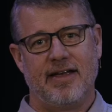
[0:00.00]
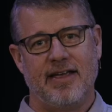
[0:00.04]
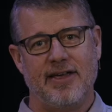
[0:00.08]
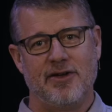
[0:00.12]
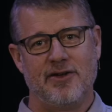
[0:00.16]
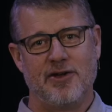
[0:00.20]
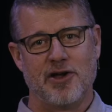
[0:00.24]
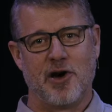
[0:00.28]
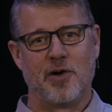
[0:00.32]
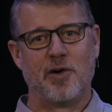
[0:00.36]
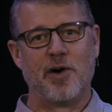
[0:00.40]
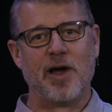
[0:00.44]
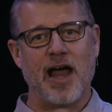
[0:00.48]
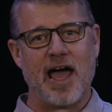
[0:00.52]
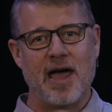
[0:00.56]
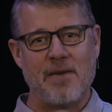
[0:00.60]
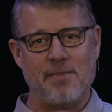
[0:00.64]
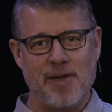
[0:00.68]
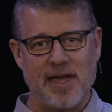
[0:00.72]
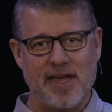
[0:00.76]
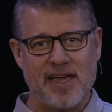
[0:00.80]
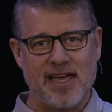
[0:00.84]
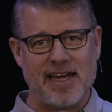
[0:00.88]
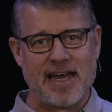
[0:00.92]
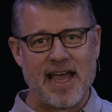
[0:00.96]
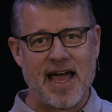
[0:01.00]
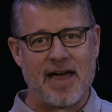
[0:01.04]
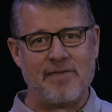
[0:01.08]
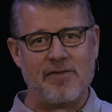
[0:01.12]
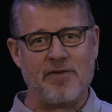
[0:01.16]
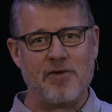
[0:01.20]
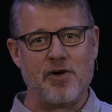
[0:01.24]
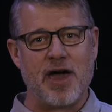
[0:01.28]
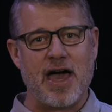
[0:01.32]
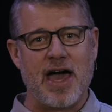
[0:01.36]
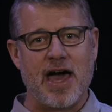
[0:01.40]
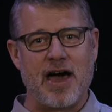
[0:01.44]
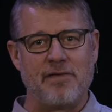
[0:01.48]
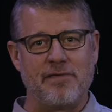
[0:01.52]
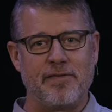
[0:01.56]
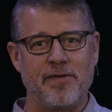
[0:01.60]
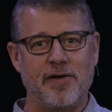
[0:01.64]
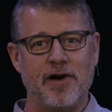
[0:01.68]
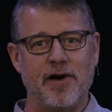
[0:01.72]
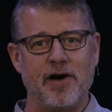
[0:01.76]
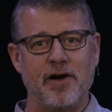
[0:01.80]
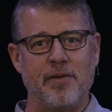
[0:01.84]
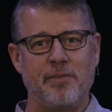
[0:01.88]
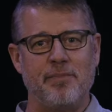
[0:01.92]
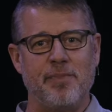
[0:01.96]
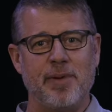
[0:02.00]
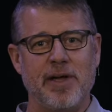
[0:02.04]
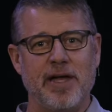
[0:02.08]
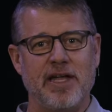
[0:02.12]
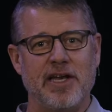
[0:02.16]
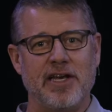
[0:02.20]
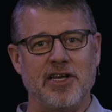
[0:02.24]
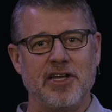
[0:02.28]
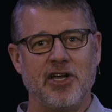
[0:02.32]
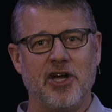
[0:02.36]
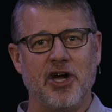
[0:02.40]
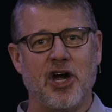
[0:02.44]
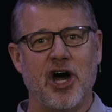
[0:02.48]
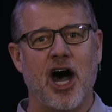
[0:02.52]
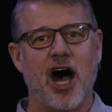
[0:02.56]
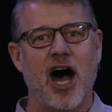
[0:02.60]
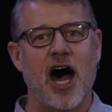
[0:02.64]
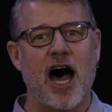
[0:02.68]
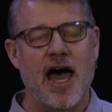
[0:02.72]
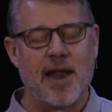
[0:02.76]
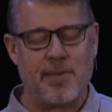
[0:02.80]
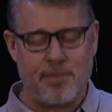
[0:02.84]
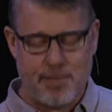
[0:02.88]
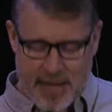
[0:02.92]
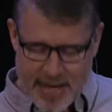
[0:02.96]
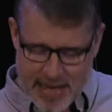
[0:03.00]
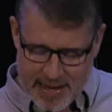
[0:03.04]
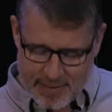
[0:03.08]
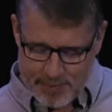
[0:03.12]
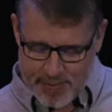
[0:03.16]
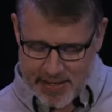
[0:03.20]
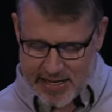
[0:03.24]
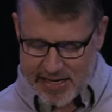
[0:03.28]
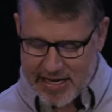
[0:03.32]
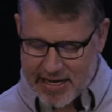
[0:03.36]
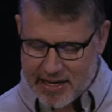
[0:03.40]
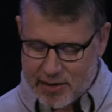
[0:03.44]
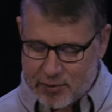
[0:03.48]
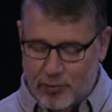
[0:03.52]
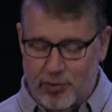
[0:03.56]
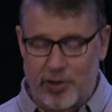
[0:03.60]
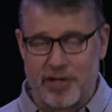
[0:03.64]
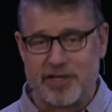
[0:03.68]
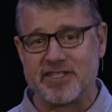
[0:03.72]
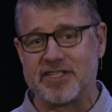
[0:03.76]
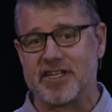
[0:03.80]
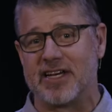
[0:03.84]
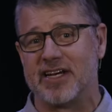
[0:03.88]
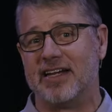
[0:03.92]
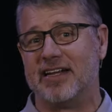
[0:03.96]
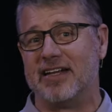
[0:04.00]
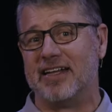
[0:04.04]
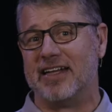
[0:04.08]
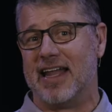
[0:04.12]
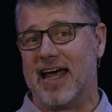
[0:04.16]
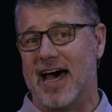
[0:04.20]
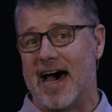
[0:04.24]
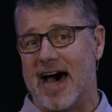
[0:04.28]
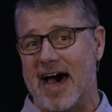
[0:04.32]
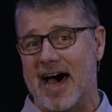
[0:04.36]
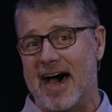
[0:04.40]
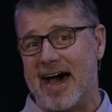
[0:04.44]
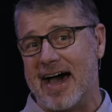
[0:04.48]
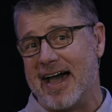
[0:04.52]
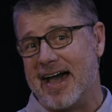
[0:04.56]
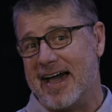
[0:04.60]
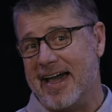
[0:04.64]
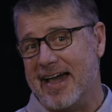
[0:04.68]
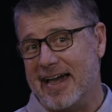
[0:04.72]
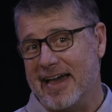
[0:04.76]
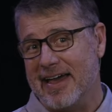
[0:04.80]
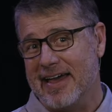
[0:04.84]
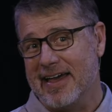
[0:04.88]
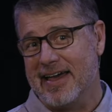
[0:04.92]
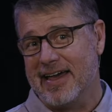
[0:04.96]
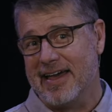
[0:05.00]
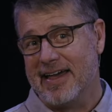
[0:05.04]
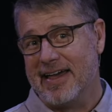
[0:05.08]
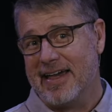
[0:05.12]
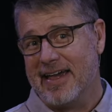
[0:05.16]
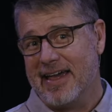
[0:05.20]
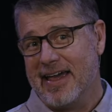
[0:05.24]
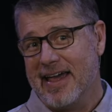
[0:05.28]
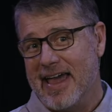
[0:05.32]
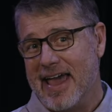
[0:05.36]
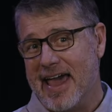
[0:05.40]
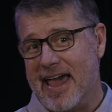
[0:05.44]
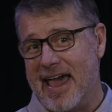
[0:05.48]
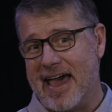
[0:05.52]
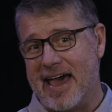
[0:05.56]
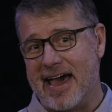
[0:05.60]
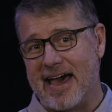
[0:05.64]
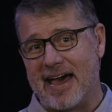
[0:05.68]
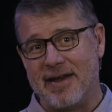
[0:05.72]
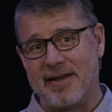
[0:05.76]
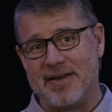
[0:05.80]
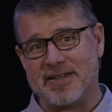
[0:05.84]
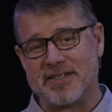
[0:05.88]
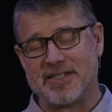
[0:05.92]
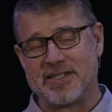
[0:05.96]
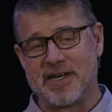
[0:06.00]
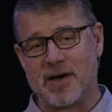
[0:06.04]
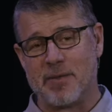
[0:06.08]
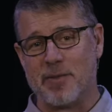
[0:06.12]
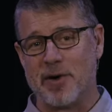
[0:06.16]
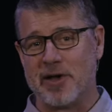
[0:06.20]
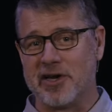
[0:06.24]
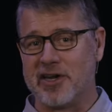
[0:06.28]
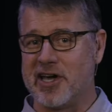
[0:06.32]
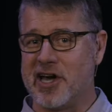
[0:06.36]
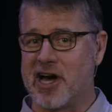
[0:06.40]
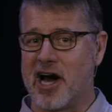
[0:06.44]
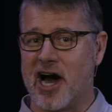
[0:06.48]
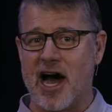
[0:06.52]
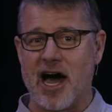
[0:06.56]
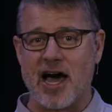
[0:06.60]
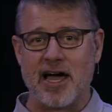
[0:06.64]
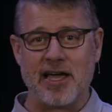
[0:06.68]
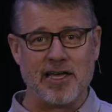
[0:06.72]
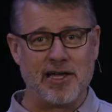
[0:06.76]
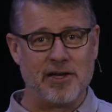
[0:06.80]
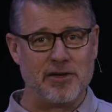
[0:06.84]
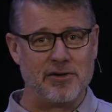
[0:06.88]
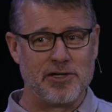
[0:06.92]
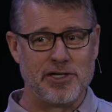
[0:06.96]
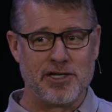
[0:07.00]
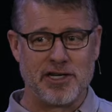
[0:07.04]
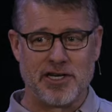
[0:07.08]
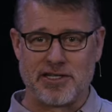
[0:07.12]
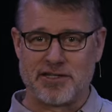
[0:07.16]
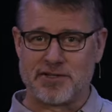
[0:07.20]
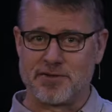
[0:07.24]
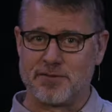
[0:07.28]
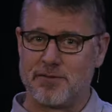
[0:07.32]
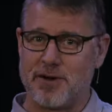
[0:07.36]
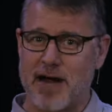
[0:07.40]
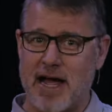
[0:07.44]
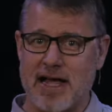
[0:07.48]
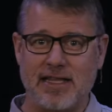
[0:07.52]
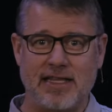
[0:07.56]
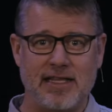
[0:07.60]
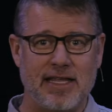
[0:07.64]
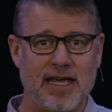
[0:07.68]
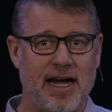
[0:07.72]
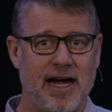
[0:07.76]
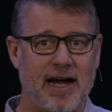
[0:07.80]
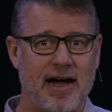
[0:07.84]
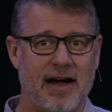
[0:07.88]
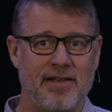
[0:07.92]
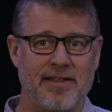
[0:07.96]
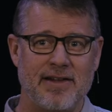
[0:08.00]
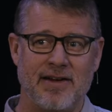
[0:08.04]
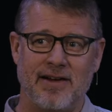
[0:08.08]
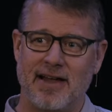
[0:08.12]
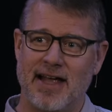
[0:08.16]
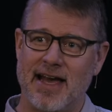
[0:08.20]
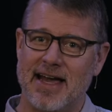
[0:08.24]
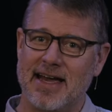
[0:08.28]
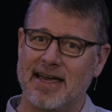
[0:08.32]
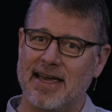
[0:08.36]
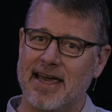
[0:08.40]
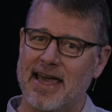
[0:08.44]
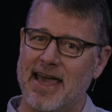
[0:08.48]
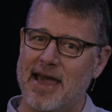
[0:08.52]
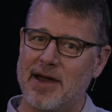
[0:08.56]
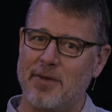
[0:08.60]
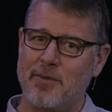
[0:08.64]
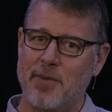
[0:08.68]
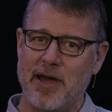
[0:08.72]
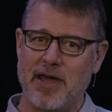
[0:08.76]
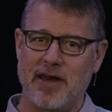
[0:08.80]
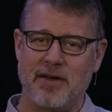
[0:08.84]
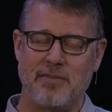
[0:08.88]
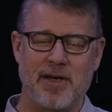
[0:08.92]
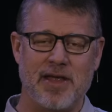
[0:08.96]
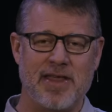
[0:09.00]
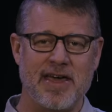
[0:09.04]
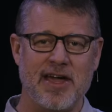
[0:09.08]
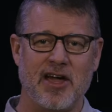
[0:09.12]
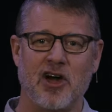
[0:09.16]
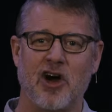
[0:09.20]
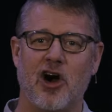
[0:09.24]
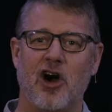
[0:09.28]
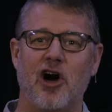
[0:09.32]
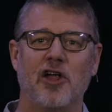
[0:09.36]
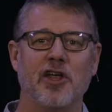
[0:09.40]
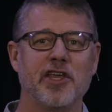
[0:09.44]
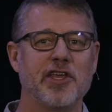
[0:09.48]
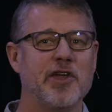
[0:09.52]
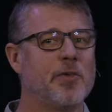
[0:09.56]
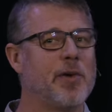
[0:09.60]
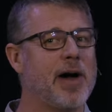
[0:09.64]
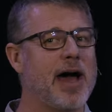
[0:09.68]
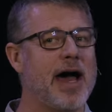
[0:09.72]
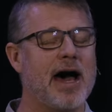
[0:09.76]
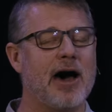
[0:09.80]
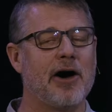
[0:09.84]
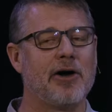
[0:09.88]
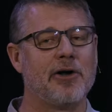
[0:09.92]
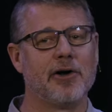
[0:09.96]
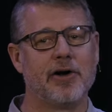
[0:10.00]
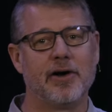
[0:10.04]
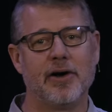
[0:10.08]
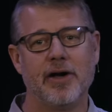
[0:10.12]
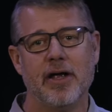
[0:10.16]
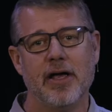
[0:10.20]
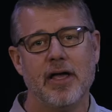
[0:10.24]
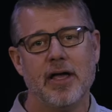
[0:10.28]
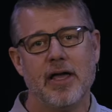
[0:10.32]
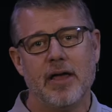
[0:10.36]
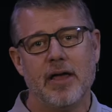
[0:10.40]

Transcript: You know what I mean. Have you ever been caught? Maybe it was a lie and someone caught you just right there and they're like hey wait a minute they call you out or